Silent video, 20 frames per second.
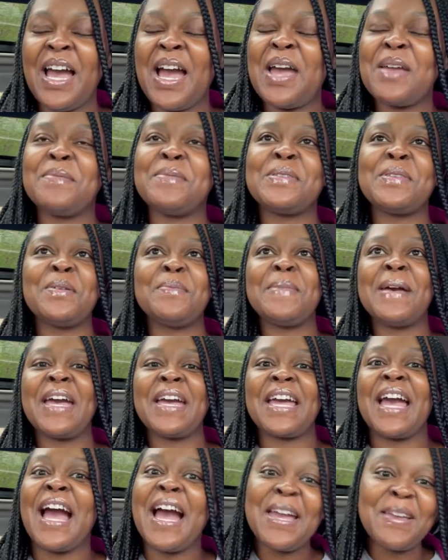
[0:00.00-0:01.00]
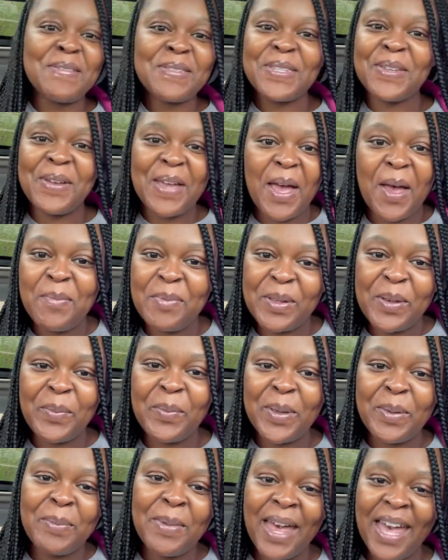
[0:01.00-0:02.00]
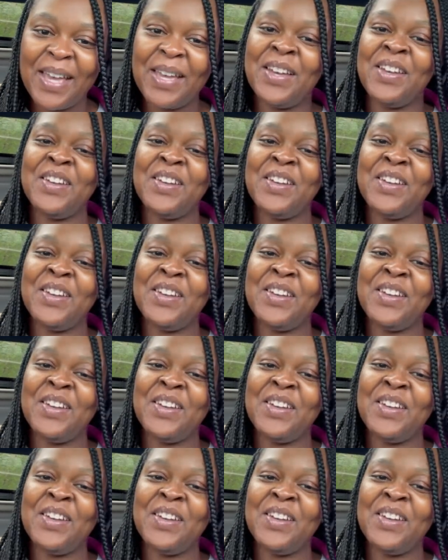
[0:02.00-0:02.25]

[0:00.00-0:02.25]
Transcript: I am so back. I am so happy to be back.